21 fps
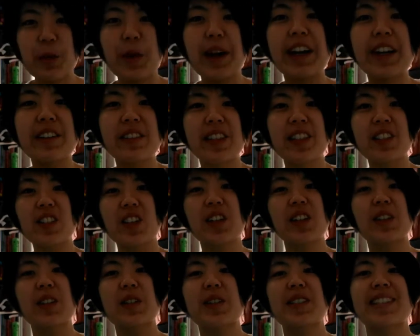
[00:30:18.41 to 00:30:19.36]
You need to
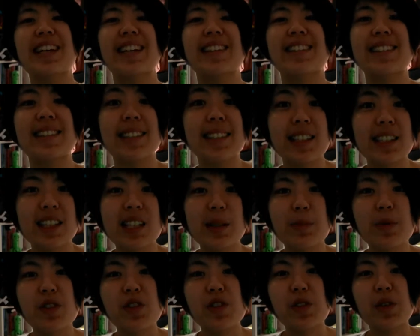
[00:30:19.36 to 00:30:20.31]
close that distance
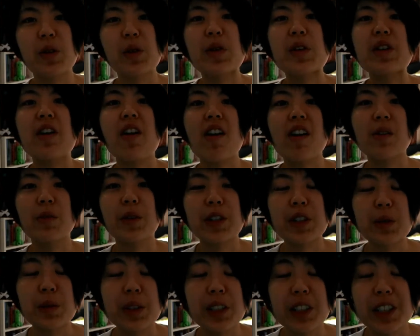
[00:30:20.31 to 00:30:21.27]
between who you are and what you
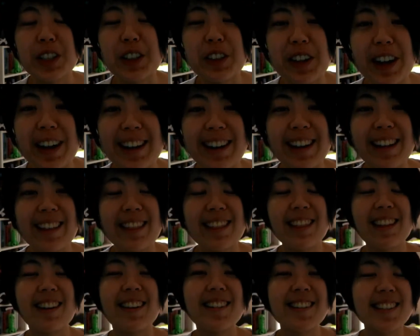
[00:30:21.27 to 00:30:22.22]
want to create. And
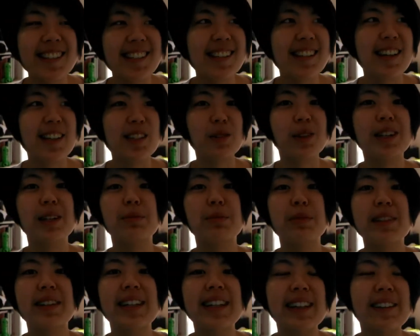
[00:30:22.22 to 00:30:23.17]
honestly, that's what I
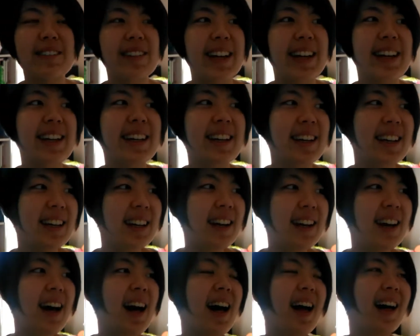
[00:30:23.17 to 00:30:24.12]
believe. Like,
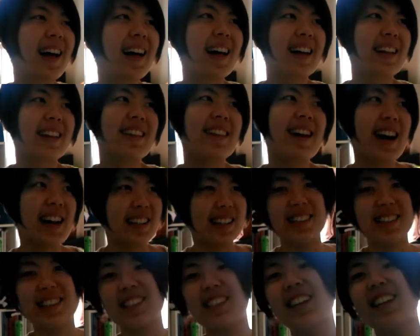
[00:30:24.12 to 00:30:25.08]

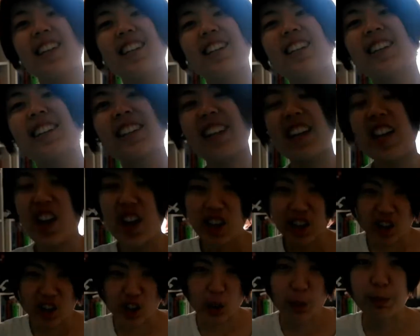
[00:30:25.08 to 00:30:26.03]
that's
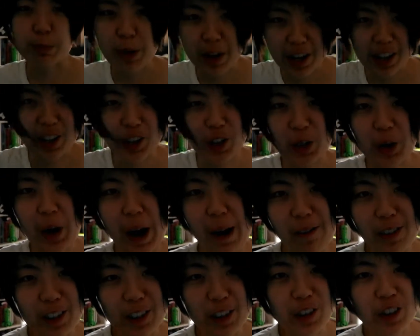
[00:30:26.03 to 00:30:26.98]
spiritual
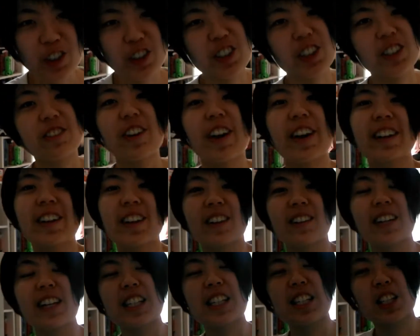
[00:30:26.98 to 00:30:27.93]
evolution right there.
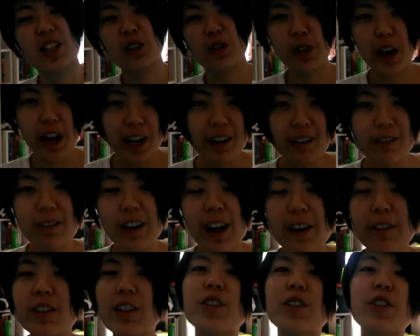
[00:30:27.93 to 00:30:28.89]
That's creative
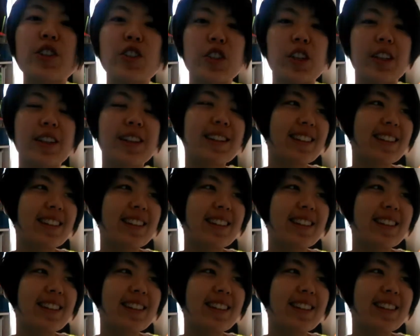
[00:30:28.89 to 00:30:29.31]
evolution.